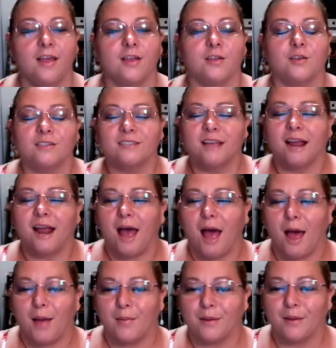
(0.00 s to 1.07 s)
you start
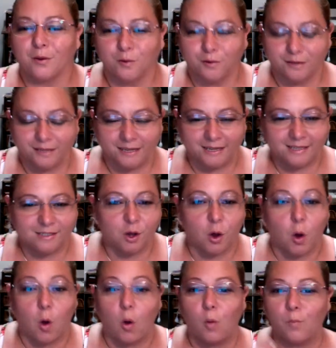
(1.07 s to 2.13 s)
having all these
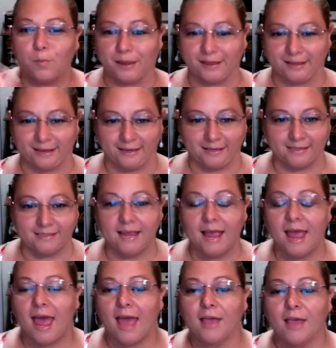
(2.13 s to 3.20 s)
openings,
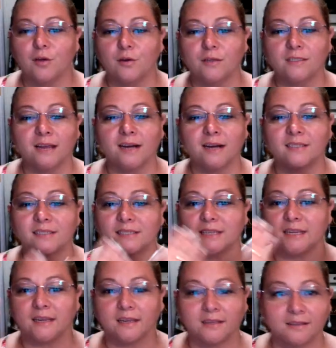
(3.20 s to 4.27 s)
and you start
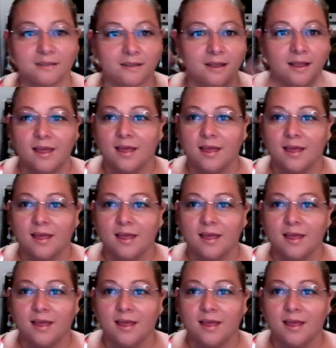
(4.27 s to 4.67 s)
seeing